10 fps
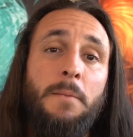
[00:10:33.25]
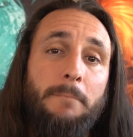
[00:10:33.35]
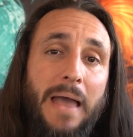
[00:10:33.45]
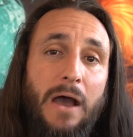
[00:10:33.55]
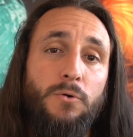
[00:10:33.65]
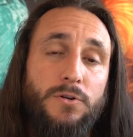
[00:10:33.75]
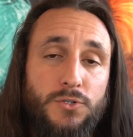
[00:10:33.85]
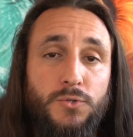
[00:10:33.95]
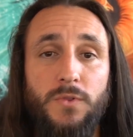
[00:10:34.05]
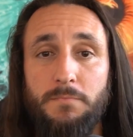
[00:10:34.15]
power
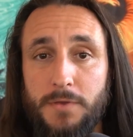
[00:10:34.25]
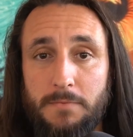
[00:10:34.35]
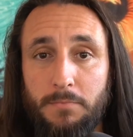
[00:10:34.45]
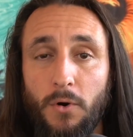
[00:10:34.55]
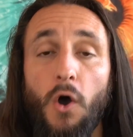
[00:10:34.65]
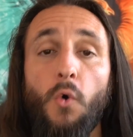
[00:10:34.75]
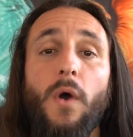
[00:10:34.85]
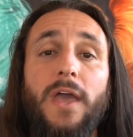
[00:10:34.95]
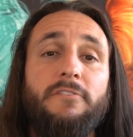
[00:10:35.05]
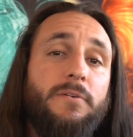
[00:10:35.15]
to the people,
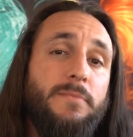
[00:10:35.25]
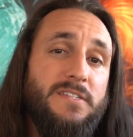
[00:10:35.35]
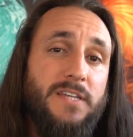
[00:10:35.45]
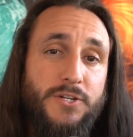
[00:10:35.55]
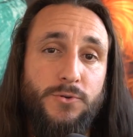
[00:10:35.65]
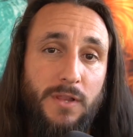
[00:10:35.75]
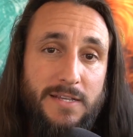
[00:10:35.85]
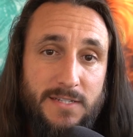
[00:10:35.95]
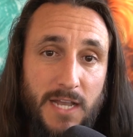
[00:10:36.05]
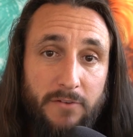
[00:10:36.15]
away from a
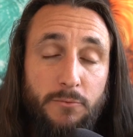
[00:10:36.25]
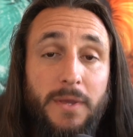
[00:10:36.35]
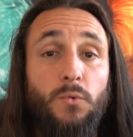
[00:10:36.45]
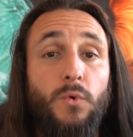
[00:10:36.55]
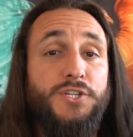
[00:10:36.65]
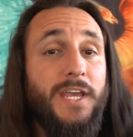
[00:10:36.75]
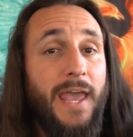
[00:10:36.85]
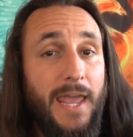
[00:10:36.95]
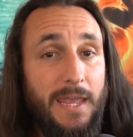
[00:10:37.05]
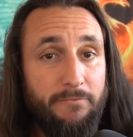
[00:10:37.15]
centralized government, which
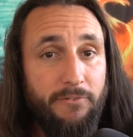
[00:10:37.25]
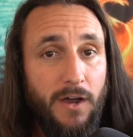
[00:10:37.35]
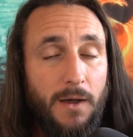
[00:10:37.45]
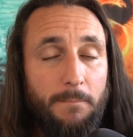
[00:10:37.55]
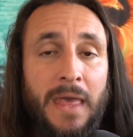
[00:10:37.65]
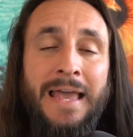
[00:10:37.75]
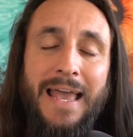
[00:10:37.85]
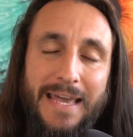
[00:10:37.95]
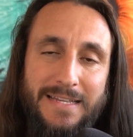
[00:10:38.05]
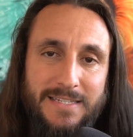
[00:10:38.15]
came from
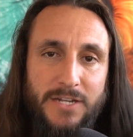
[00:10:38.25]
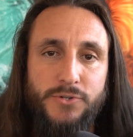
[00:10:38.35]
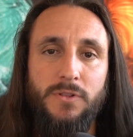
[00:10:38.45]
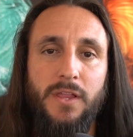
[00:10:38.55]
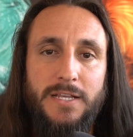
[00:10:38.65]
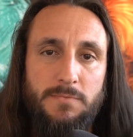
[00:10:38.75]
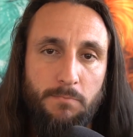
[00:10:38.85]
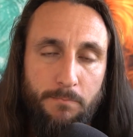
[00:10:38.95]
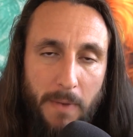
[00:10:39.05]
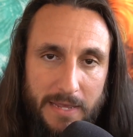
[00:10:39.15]
a centralized
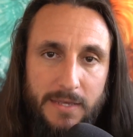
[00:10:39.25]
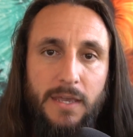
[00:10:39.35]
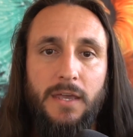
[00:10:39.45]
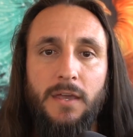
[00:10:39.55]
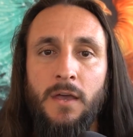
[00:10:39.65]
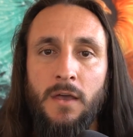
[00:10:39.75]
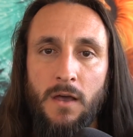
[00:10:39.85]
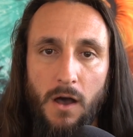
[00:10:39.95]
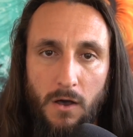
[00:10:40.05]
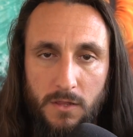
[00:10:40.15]
banking
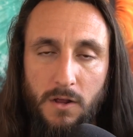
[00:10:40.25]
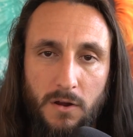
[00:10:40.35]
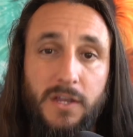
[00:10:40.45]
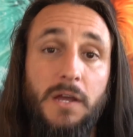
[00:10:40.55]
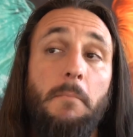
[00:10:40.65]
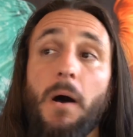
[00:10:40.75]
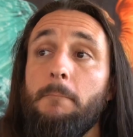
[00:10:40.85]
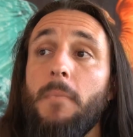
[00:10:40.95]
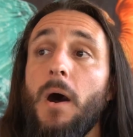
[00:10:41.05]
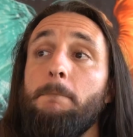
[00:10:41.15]
oligarchy,
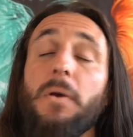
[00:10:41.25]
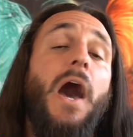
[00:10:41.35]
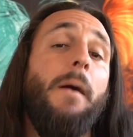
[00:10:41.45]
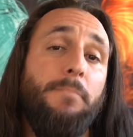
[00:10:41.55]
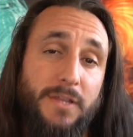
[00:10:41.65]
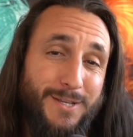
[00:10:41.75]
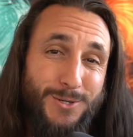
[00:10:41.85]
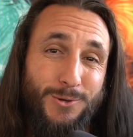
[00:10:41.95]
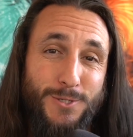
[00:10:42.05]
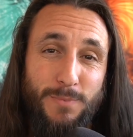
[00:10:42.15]
a monopoly,
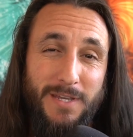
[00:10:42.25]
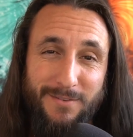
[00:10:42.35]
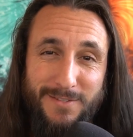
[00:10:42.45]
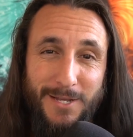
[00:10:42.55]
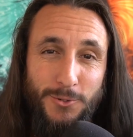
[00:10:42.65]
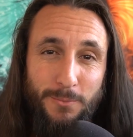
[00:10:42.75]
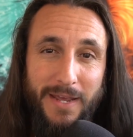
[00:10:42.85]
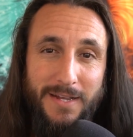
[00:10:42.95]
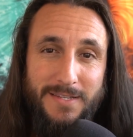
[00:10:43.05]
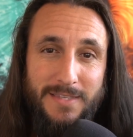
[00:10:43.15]
so to speak, of central
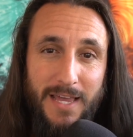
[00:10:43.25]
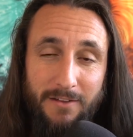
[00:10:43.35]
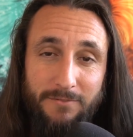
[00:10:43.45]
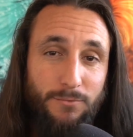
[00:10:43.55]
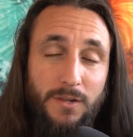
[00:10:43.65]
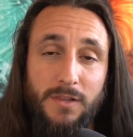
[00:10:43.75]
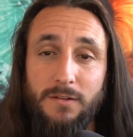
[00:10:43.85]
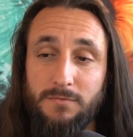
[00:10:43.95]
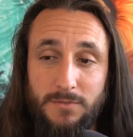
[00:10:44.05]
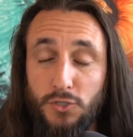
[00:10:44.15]
banks that have
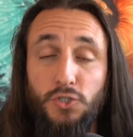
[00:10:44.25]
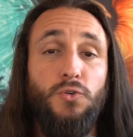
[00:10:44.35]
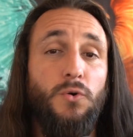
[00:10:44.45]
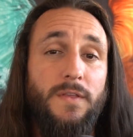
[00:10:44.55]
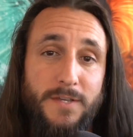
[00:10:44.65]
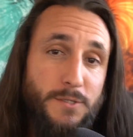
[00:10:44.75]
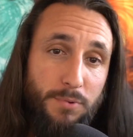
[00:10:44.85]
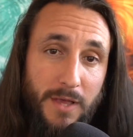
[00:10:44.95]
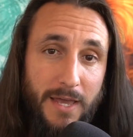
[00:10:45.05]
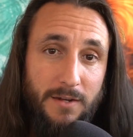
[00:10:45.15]
really destroyed this
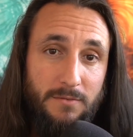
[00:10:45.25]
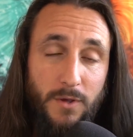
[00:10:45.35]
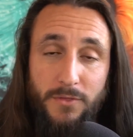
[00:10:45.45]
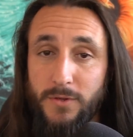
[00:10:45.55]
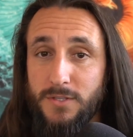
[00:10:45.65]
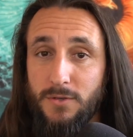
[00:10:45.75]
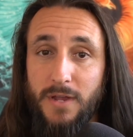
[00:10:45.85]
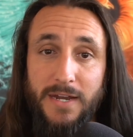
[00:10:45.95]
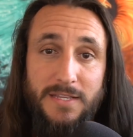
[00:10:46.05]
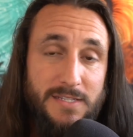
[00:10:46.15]
planet, whether it's the
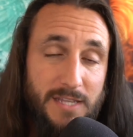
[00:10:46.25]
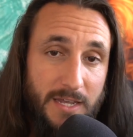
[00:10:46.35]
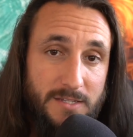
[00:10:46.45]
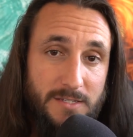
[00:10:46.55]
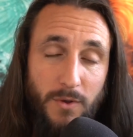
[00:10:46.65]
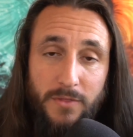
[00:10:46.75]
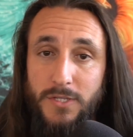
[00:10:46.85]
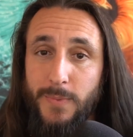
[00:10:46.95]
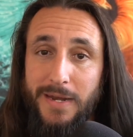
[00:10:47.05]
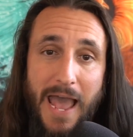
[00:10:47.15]
United States, whether
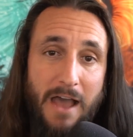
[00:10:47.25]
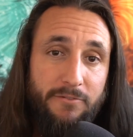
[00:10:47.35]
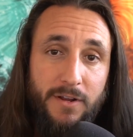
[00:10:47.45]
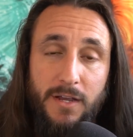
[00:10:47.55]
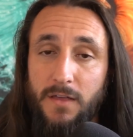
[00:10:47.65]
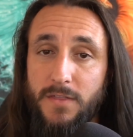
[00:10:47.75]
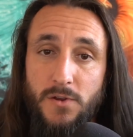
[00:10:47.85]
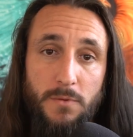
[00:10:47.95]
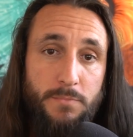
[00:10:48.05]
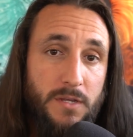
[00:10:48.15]
it's been Africa, the
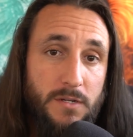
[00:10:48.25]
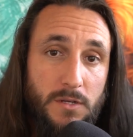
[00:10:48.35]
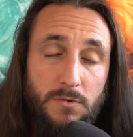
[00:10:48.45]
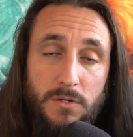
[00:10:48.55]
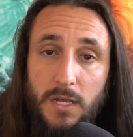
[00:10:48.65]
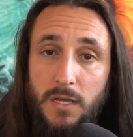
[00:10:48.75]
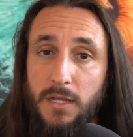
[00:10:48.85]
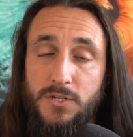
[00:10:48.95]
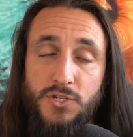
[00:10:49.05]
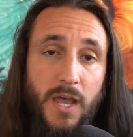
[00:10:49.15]
European Union,
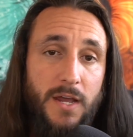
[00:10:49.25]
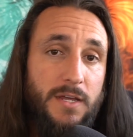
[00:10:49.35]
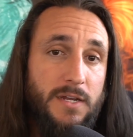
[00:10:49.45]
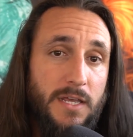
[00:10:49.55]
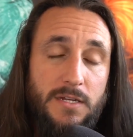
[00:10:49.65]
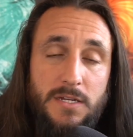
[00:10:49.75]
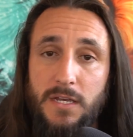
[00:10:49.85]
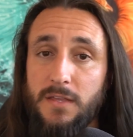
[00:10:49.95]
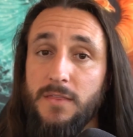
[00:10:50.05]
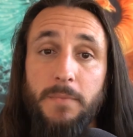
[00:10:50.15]
in China and
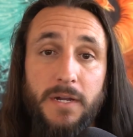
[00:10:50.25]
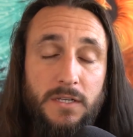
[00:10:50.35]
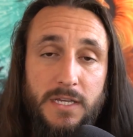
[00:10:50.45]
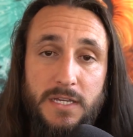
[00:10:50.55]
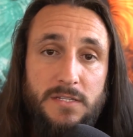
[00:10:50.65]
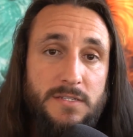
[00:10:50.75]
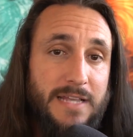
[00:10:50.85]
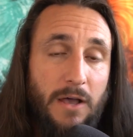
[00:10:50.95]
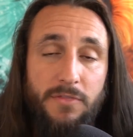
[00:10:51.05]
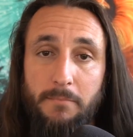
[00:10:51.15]
India, in the Middle East,
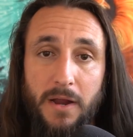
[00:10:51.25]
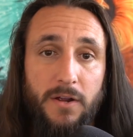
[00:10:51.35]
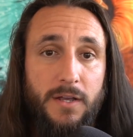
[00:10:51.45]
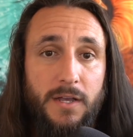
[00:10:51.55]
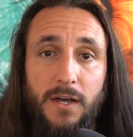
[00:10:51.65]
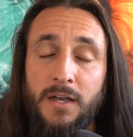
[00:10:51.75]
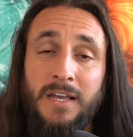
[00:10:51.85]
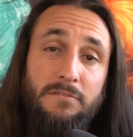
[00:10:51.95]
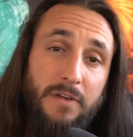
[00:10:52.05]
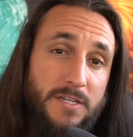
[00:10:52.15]
South America,
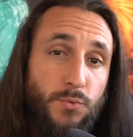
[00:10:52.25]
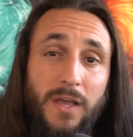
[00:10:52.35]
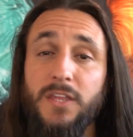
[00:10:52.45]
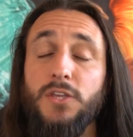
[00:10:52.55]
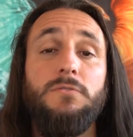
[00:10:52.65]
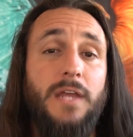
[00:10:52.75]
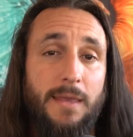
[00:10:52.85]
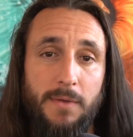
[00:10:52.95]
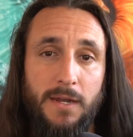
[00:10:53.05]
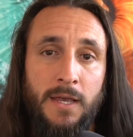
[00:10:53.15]
Venezuela, you
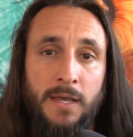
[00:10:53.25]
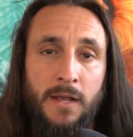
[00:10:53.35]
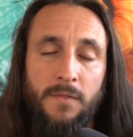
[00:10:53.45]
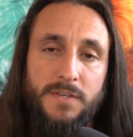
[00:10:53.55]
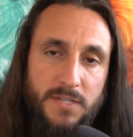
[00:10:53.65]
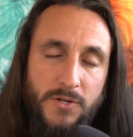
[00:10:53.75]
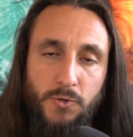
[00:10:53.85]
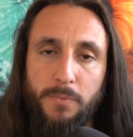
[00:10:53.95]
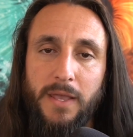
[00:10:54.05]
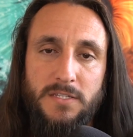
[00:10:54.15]
name it. The
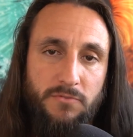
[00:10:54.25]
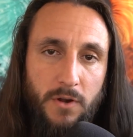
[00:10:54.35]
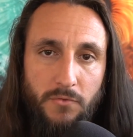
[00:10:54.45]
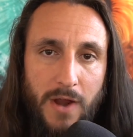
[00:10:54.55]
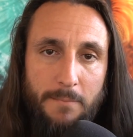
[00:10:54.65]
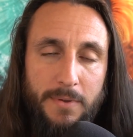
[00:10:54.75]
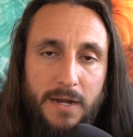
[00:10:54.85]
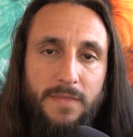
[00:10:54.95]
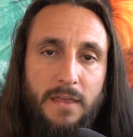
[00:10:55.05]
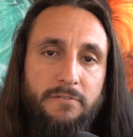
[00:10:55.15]
central banks have run
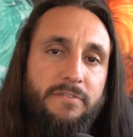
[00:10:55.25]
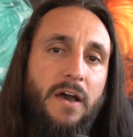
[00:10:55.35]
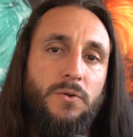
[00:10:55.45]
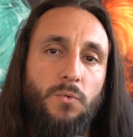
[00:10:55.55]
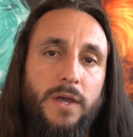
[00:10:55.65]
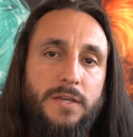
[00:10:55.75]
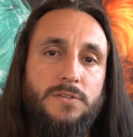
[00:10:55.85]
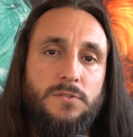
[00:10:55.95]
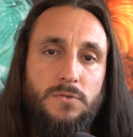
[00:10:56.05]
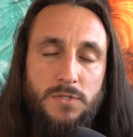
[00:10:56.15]
rampant, and they've found
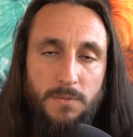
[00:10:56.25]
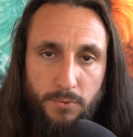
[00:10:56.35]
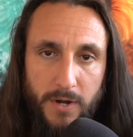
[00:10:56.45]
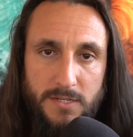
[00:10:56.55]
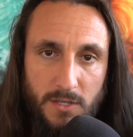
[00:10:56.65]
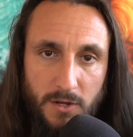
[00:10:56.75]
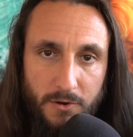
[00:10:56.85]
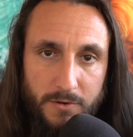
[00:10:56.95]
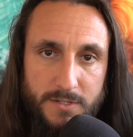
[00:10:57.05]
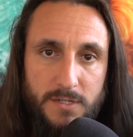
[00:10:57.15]
ways to suppress the
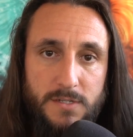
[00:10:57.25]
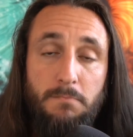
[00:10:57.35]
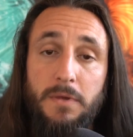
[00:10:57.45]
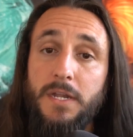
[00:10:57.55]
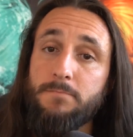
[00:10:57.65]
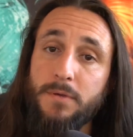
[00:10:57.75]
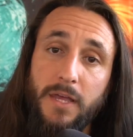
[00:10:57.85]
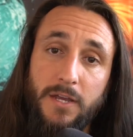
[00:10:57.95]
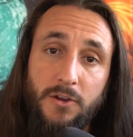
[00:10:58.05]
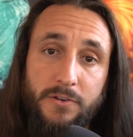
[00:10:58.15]
currencies,
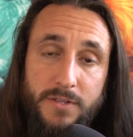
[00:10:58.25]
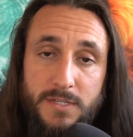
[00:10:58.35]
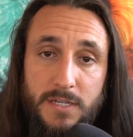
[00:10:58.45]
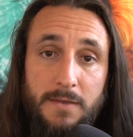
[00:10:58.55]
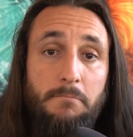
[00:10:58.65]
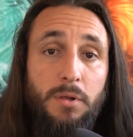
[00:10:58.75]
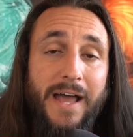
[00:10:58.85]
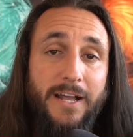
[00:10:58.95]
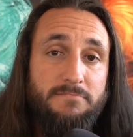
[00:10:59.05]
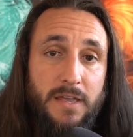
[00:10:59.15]
manipulate currency,
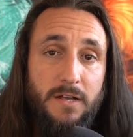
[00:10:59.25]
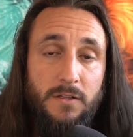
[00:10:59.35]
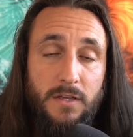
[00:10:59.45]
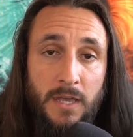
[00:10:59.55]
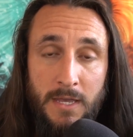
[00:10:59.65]
blackmail